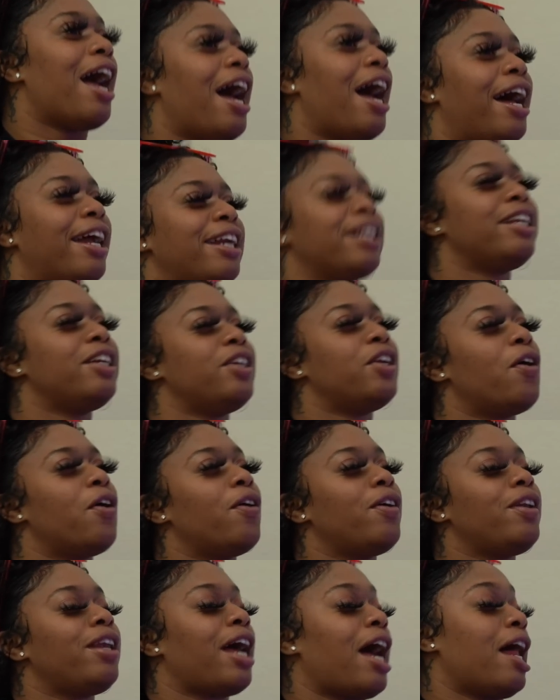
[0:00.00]
I didn't
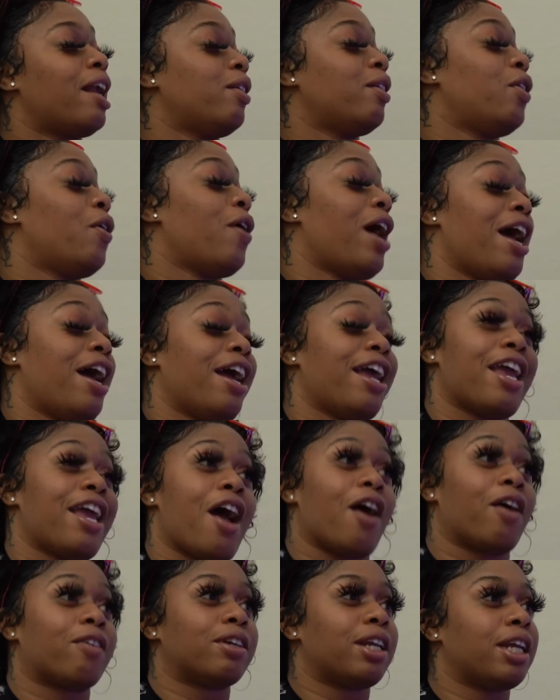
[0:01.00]
know, I don't know how
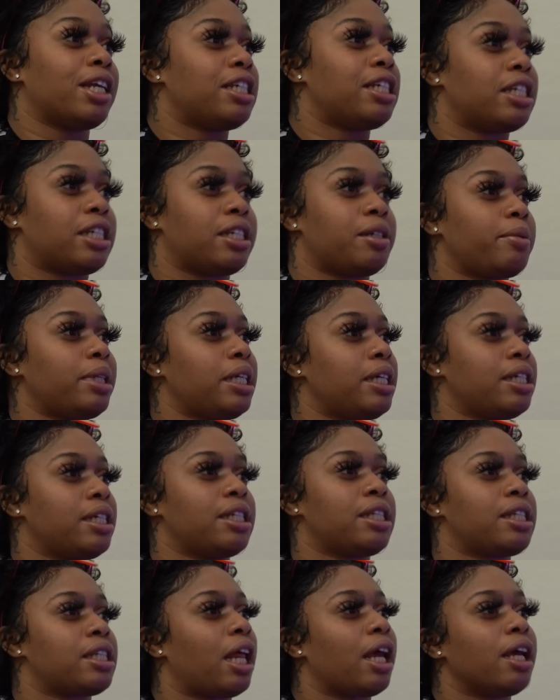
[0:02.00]
y'all relationship
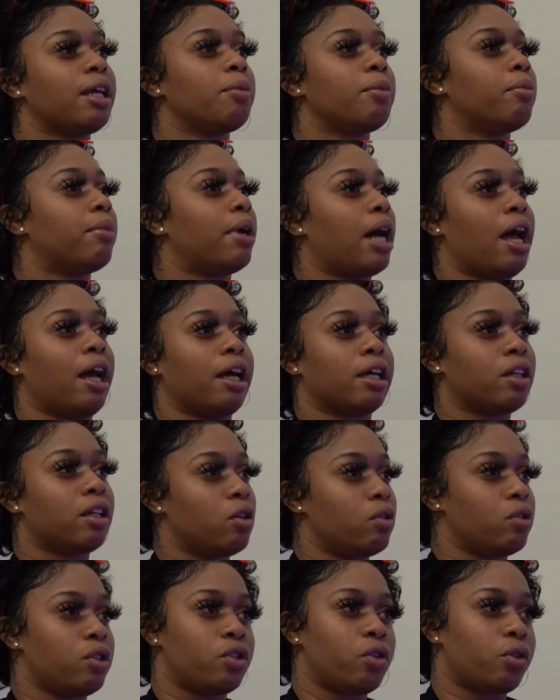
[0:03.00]
is like behind
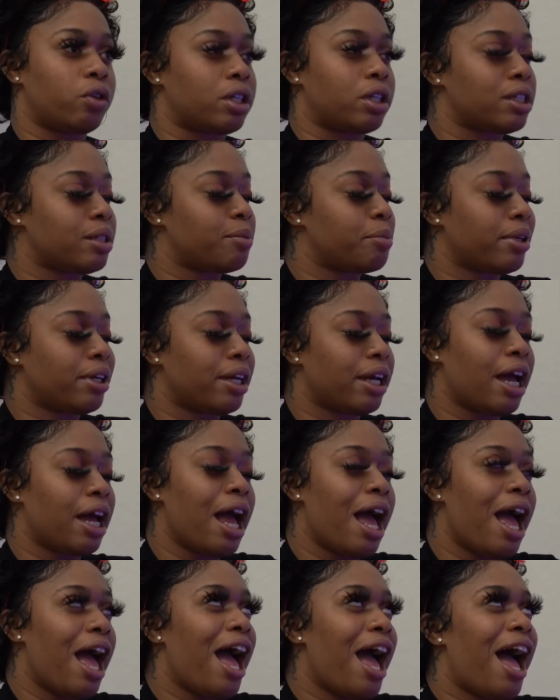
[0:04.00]
closed doors, but
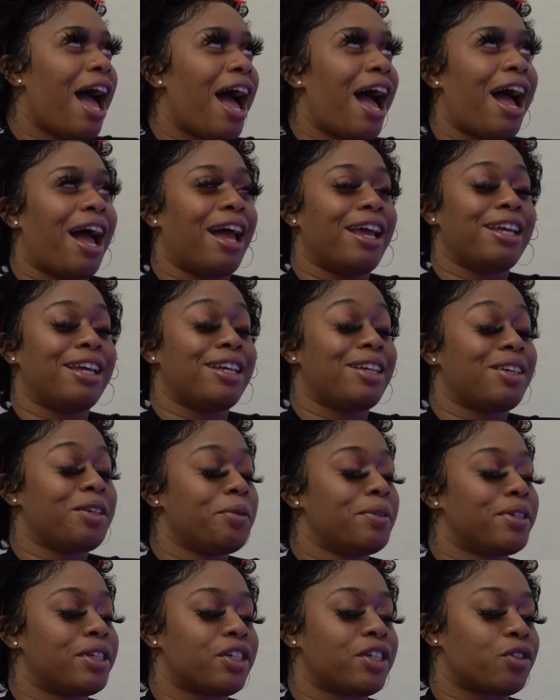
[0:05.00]
it
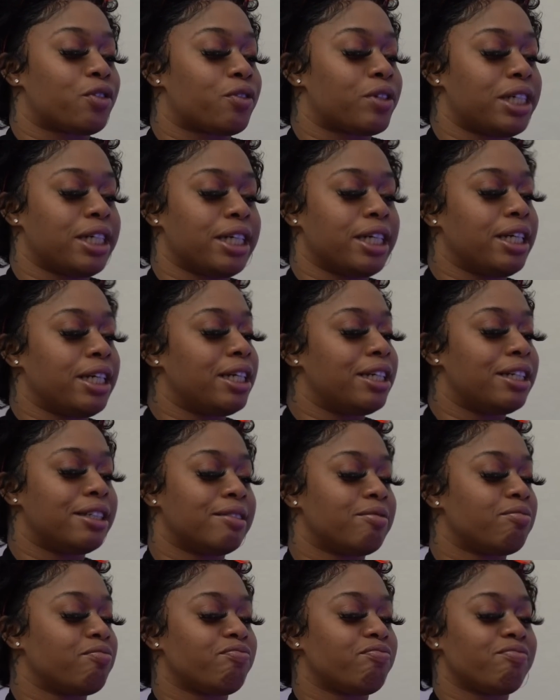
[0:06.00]
was just really,
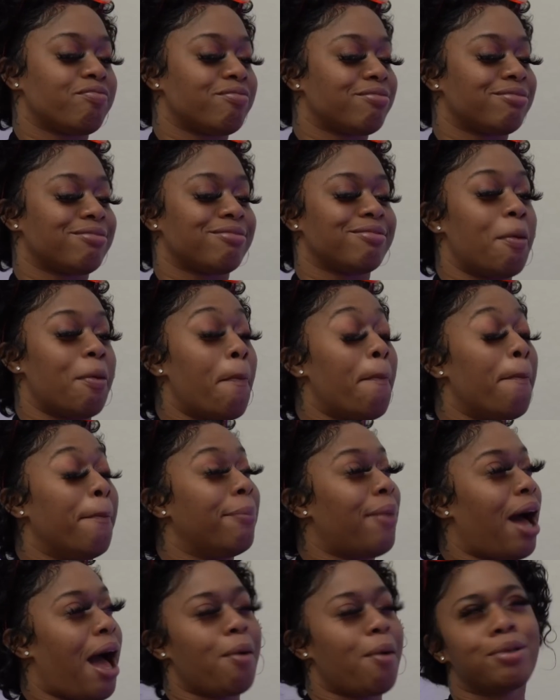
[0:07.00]

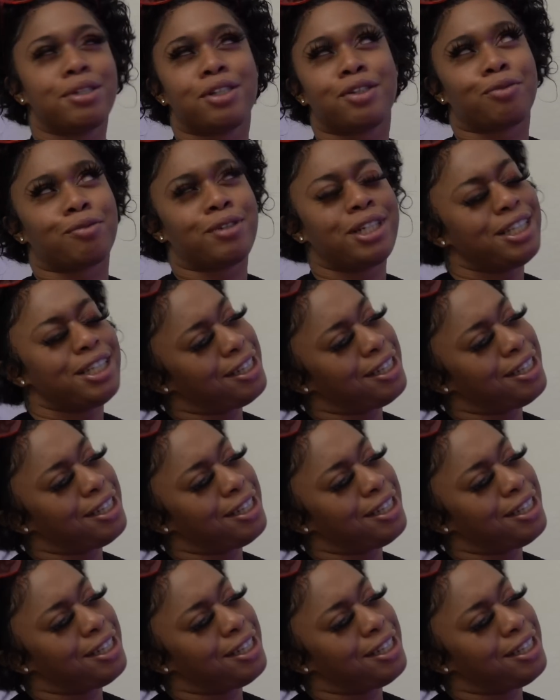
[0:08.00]
I was really